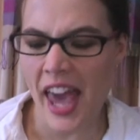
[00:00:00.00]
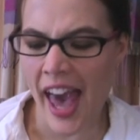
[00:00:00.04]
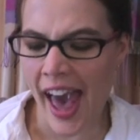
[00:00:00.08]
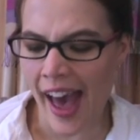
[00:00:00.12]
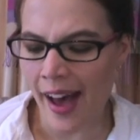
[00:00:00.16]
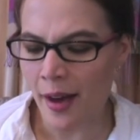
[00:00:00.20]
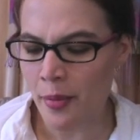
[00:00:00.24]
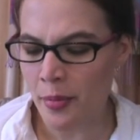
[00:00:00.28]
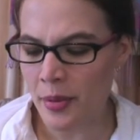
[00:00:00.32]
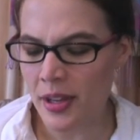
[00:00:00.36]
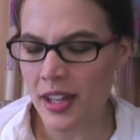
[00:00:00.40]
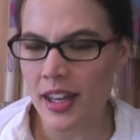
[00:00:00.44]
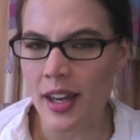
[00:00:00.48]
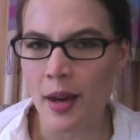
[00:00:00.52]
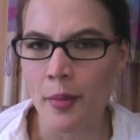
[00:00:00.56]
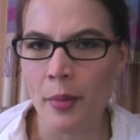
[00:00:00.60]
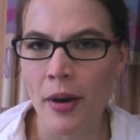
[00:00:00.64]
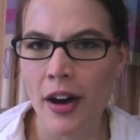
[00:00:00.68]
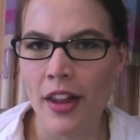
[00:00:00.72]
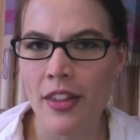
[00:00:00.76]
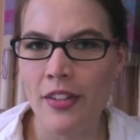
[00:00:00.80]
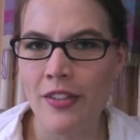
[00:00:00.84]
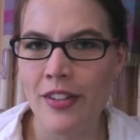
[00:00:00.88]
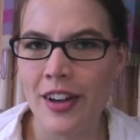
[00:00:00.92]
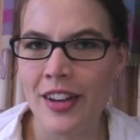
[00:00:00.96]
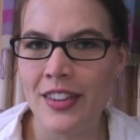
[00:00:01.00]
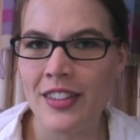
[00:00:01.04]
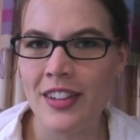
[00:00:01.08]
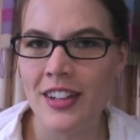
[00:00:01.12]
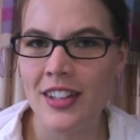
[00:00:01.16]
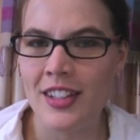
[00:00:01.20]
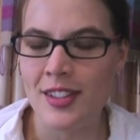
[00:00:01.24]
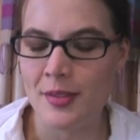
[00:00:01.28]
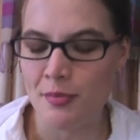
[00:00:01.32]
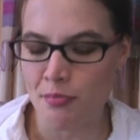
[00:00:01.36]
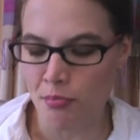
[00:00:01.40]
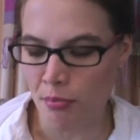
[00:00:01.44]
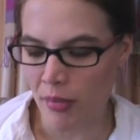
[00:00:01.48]
happy about the fact that
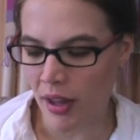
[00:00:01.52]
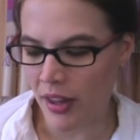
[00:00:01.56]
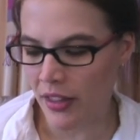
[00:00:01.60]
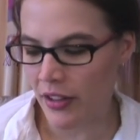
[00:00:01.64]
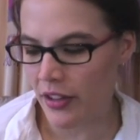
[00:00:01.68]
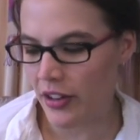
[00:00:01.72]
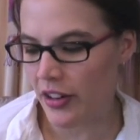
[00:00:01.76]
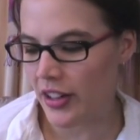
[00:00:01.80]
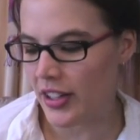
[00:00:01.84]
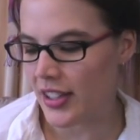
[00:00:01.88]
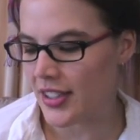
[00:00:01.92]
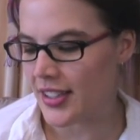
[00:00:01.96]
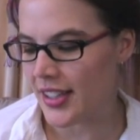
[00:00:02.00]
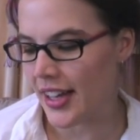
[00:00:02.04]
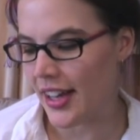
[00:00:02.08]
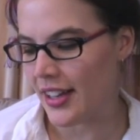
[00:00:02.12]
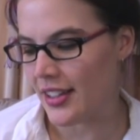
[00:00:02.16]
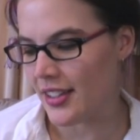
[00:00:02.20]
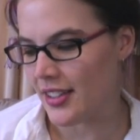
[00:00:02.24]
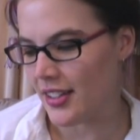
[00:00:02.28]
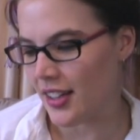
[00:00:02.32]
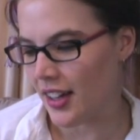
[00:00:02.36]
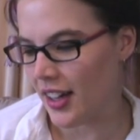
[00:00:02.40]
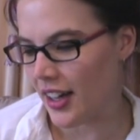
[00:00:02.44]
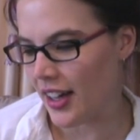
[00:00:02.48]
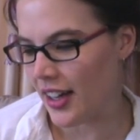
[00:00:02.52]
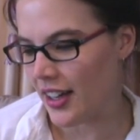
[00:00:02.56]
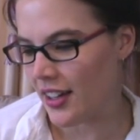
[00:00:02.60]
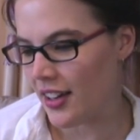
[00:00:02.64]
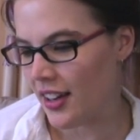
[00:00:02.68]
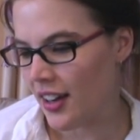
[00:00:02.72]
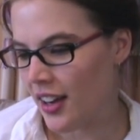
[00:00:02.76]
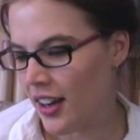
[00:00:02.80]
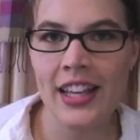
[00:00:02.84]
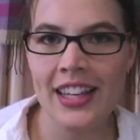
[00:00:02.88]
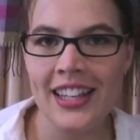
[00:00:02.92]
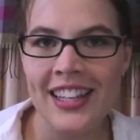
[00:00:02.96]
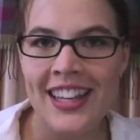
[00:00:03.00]
his mother is outside.
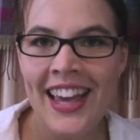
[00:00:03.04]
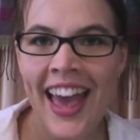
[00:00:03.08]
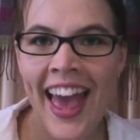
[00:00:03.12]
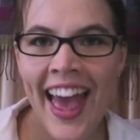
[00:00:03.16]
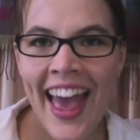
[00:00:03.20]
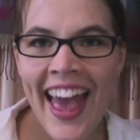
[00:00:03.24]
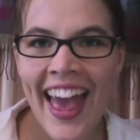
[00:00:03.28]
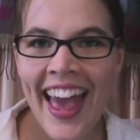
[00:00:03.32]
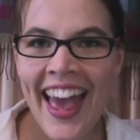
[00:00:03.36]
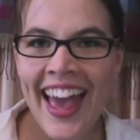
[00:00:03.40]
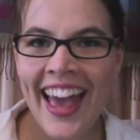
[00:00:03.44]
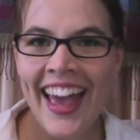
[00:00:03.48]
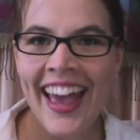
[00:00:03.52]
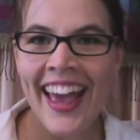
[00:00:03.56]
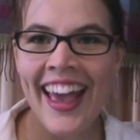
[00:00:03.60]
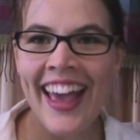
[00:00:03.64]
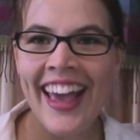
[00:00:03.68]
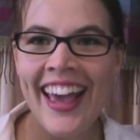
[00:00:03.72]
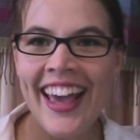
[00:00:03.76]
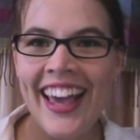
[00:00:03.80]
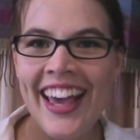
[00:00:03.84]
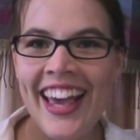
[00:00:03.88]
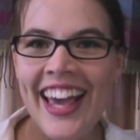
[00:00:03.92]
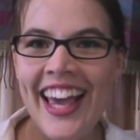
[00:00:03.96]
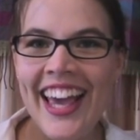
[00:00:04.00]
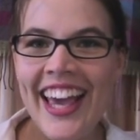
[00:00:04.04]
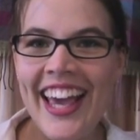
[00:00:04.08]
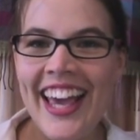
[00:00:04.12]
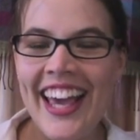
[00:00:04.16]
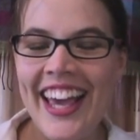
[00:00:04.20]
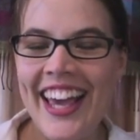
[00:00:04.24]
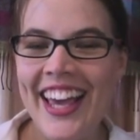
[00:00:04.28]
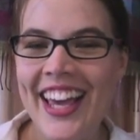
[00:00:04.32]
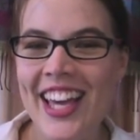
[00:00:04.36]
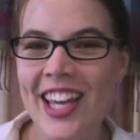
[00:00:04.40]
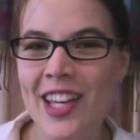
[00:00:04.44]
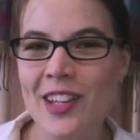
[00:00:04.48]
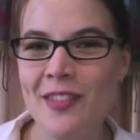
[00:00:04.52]
Like,
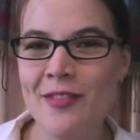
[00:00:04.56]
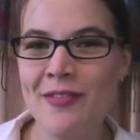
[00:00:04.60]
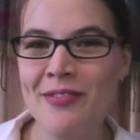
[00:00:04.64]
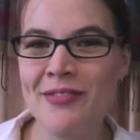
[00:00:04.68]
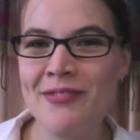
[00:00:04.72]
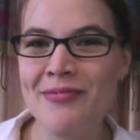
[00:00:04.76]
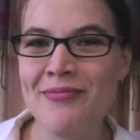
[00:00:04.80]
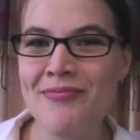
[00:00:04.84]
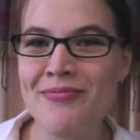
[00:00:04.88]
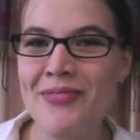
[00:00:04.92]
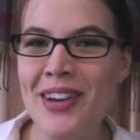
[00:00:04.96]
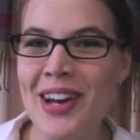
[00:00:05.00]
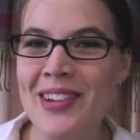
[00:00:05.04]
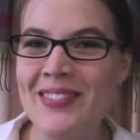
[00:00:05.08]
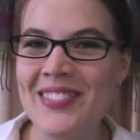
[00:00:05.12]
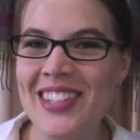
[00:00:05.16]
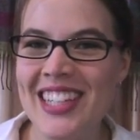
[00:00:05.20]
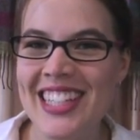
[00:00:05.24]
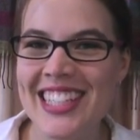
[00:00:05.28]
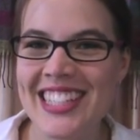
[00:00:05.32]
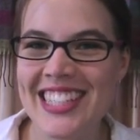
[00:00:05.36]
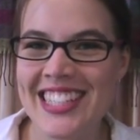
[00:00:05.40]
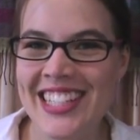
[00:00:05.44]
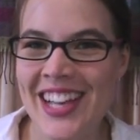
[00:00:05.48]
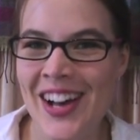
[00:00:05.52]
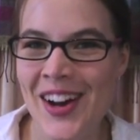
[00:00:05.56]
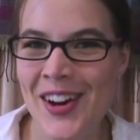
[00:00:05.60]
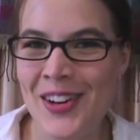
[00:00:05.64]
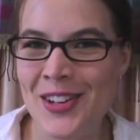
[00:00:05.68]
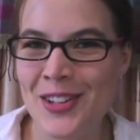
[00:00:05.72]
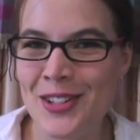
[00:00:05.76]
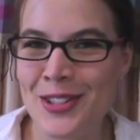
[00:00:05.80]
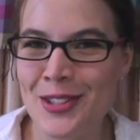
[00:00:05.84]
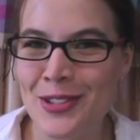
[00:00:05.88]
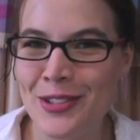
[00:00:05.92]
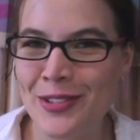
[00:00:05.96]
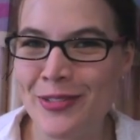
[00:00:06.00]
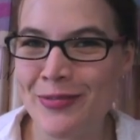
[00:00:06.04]
yay! Mummy's
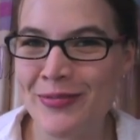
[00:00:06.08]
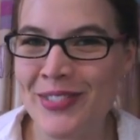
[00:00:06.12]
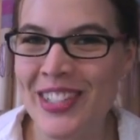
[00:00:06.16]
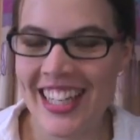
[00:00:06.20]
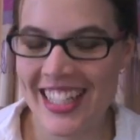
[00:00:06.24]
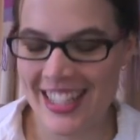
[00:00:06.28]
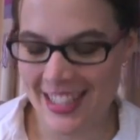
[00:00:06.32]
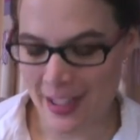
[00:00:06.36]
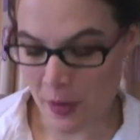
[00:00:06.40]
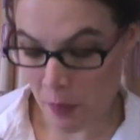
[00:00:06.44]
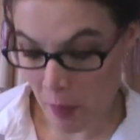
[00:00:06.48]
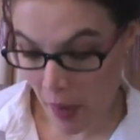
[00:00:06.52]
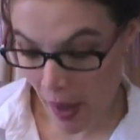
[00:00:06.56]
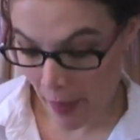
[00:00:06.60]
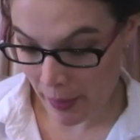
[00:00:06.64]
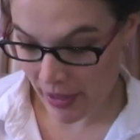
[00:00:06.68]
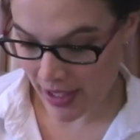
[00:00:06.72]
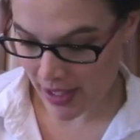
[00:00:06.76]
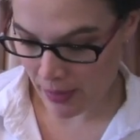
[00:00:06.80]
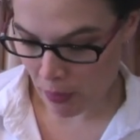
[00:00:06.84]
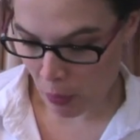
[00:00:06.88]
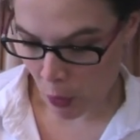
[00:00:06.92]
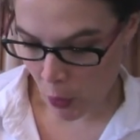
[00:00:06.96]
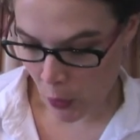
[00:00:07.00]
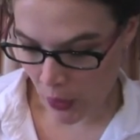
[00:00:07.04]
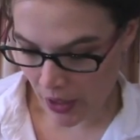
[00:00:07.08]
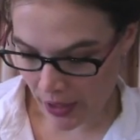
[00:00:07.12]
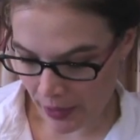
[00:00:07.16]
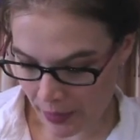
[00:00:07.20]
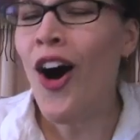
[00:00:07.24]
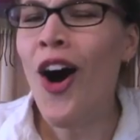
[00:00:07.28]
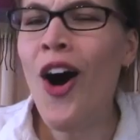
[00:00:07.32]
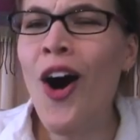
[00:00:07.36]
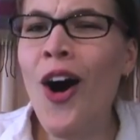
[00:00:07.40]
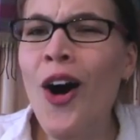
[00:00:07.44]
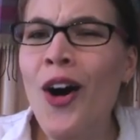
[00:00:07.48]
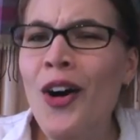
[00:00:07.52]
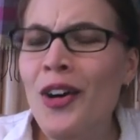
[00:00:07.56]
home. He's a mummy's boy.
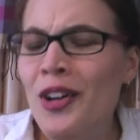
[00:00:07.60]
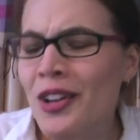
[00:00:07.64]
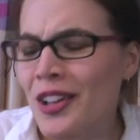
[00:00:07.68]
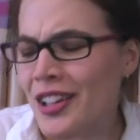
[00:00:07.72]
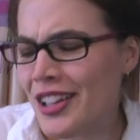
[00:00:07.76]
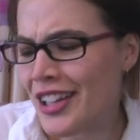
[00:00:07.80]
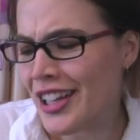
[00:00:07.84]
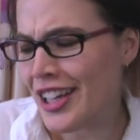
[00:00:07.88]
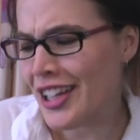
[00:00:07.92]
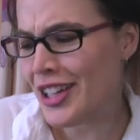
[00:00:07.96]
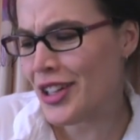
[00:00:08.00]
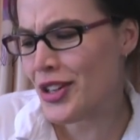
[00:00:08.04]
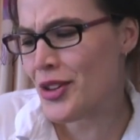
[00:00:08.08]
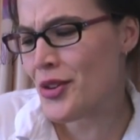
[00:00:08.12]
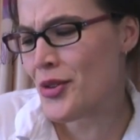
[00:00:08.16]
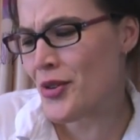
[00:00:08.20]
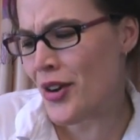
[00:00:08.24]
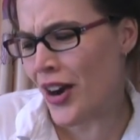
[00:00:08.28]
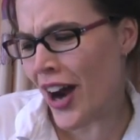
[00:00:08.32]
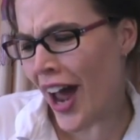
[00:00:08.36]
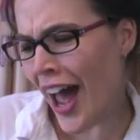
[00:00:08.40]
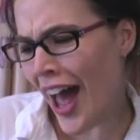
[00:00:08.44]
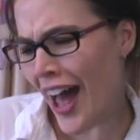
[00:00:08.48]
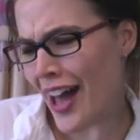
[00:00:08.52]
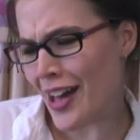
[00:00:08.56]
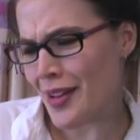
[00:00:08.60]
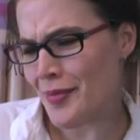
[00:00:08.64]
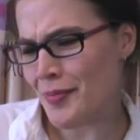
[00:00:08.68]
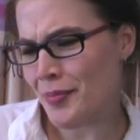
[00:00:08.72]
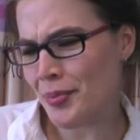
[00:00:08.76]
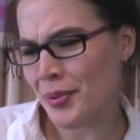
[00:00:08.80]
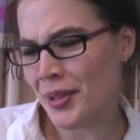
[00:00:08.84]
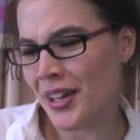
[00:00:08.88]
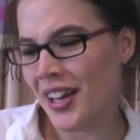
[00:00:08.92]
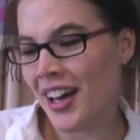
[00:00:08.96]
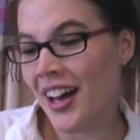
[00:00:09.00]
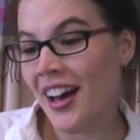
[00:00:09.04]
Holy crap!